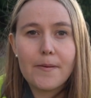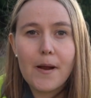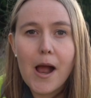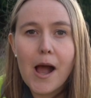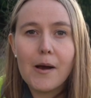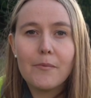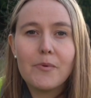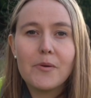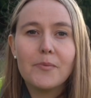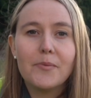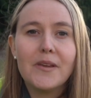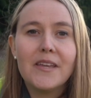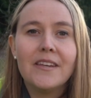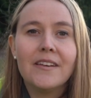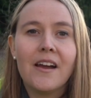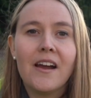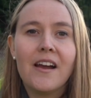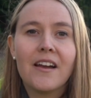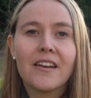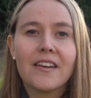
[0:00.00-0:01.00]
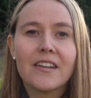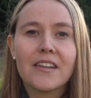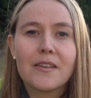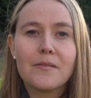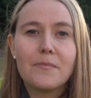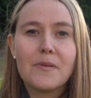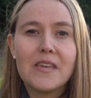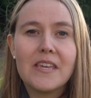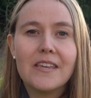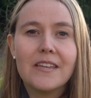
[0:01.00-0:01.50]
probably not
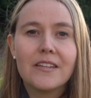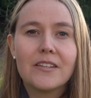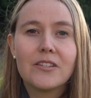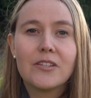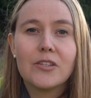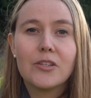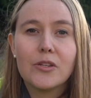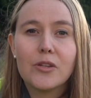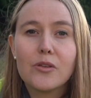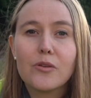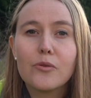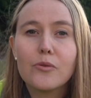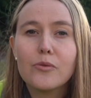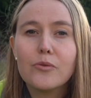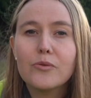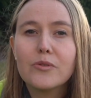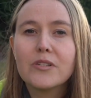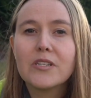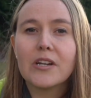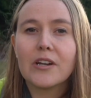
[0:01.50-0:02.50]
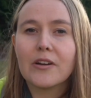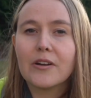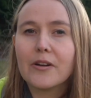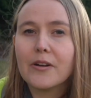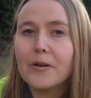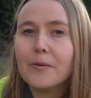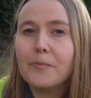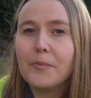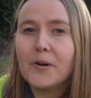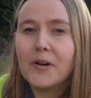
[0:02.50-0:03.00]
gonna be too
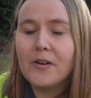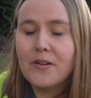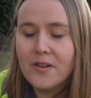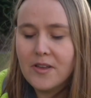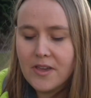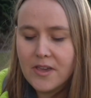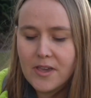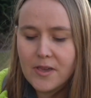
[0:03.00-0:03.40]
durable